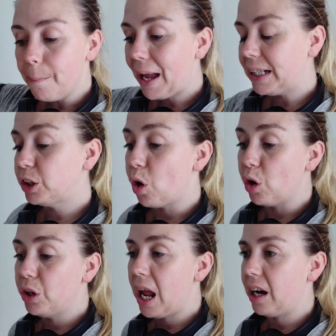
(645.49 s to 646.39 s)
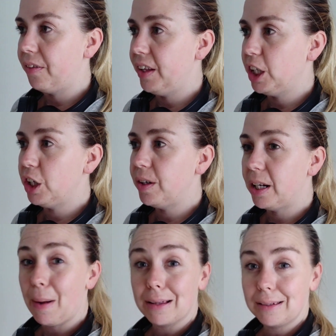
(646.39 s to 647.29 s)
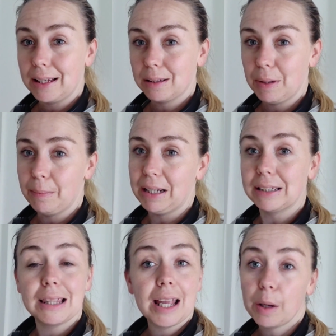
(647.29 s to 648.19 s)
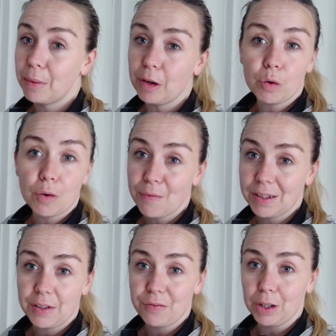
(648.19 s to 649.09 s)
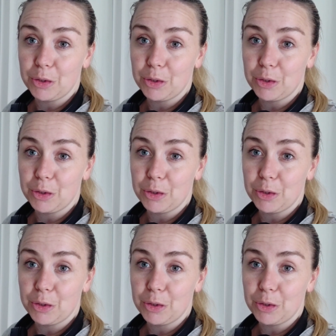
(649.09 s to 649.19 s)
paint it on. And I think you need about 6mm thick, but there are obviously full